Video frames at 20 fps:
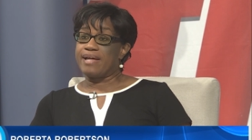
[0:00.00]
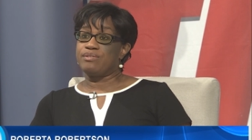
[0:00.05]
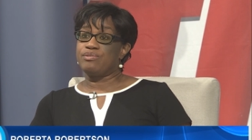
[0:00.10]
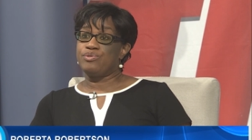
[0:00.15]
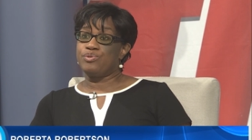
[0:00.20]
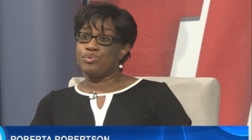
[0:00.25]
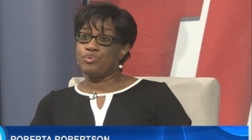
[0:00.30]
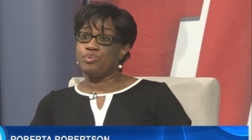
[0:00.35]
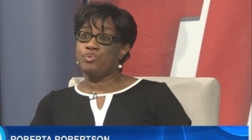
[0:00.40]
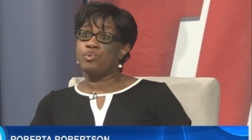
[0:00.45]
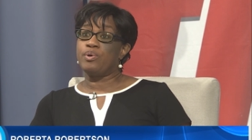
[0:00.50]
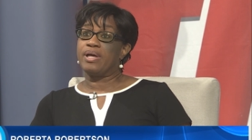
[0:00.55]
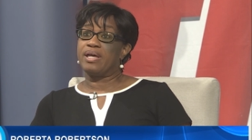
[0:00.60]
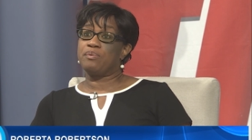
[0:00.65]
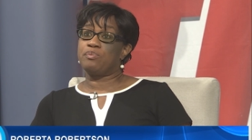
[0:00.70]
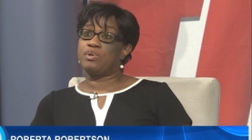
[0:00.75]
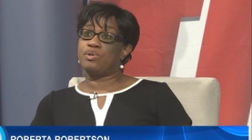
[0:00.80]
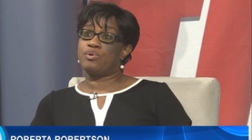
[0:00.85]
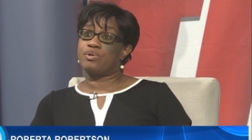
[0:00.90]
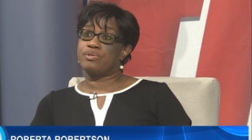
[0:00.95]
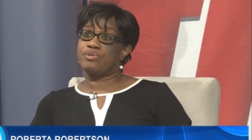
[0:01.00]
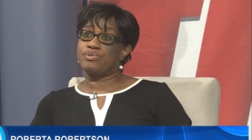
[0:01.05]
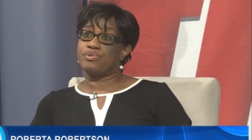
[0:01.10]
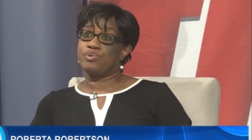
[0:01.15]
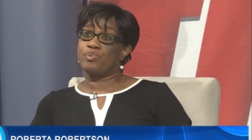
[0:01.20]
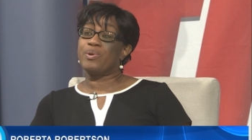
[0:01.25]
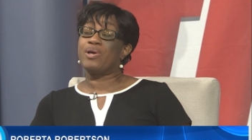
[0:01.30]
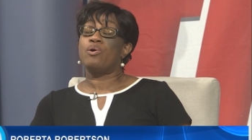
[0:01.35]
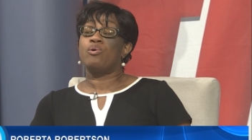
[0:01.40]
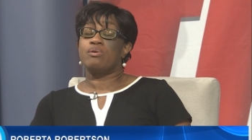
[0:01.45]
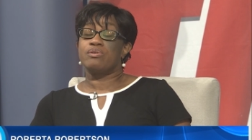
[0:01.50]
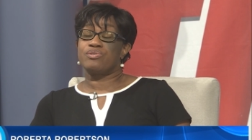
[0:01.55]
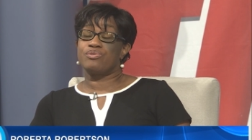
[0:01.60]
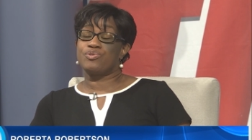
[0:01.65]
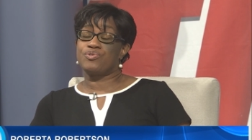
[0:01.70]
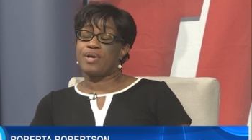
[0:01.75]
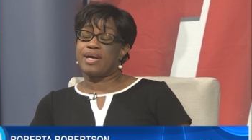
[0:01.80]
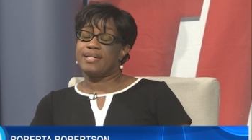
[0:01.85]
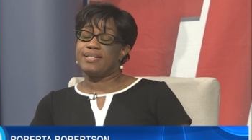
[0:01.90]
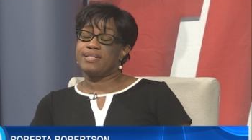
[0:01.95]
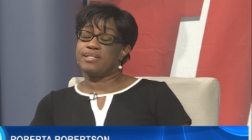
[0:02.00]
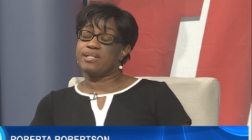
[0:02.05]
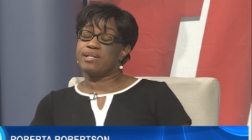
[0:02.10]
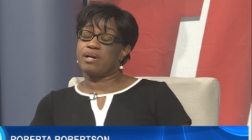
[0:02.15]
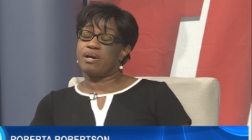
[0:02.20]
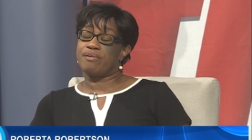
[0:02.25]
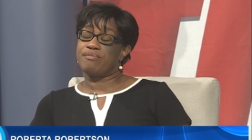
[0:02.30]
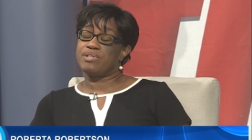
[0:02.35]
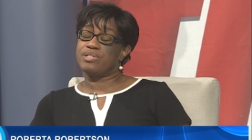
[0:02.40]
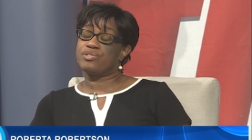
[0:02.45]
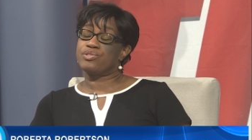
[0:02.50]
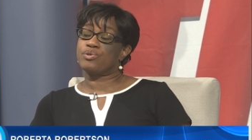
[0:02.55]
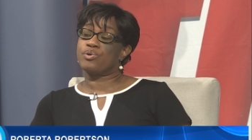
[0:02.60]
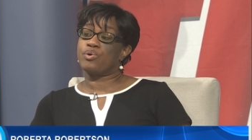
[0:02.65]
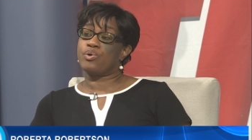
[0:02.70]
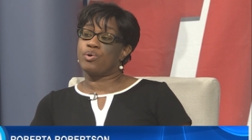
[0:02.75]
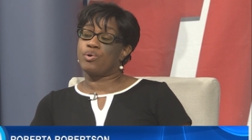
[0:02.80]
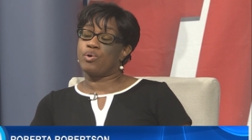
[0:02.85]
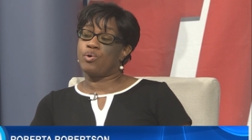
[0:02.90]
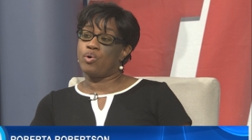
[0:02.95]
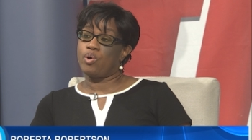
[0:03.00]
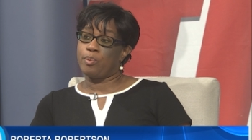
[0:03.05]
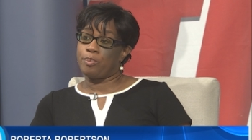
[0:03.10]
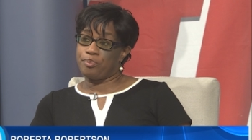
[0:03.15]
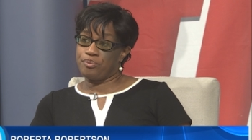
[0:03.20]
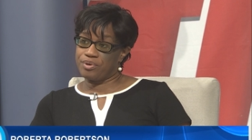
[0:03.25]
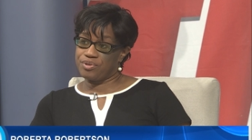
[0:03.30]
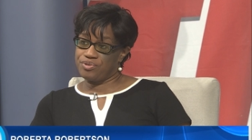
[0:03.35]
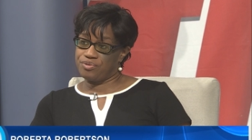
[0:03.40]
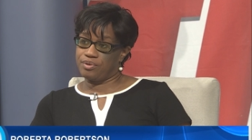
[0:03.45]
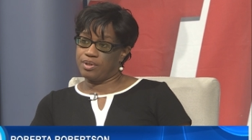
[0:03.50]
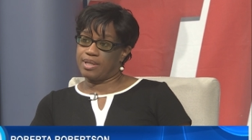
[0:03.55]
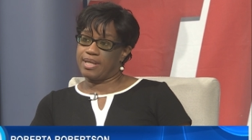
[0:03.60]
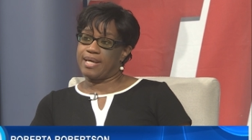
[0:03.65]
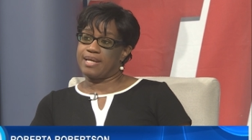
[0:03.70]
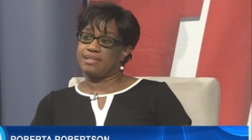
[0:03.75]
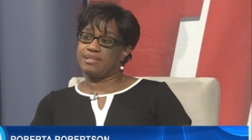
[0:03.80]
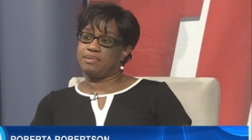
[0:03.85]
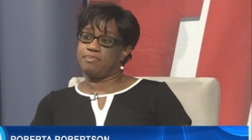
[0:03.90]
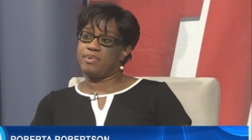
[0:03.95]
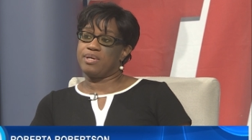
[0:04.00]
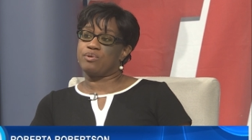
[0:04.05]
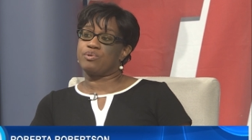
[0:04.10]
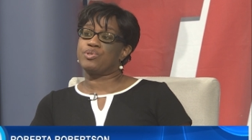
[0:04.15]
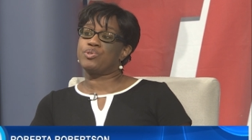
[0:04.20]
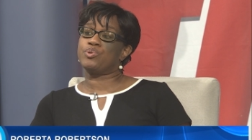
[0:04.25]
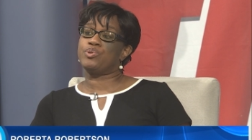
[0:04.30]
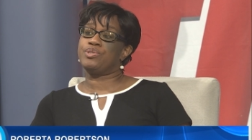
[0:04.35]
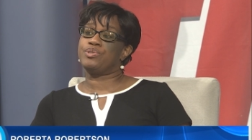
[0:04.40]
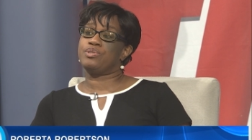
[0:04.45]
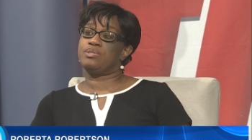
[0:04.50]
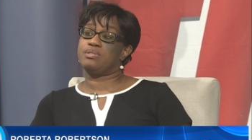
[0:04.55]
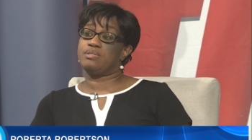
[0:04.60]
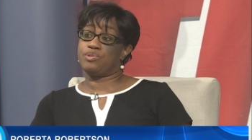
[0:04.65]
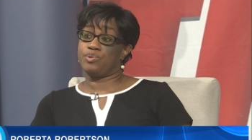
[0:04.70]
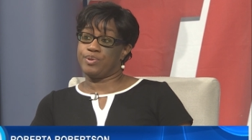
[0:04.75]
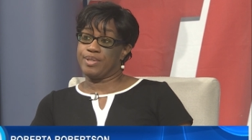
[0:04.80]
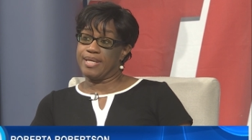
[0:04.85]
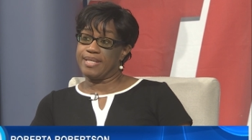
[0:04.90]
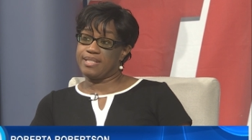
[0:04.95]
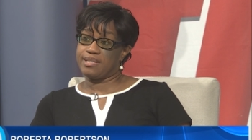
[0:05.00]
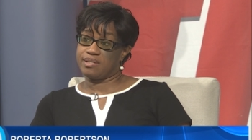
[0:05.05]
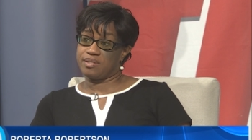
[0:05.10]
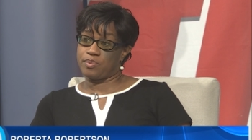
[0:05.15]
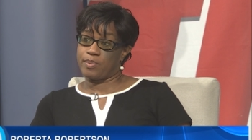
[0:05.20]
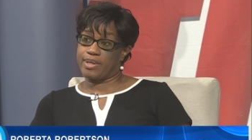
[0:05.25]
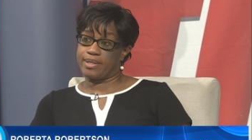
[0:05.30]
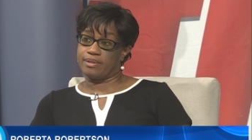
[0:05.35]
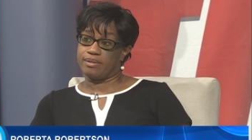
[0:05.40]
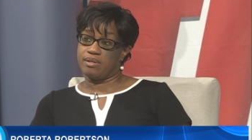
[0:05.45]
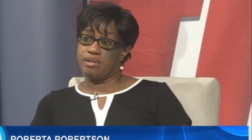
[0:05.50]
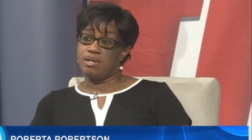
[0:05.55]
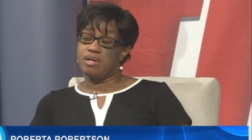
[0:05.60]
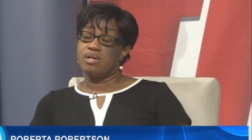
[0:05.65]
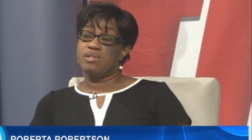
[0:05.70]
and two, it will also, we're also trying to encourage corporate Trinidad and Tobago to donate as well.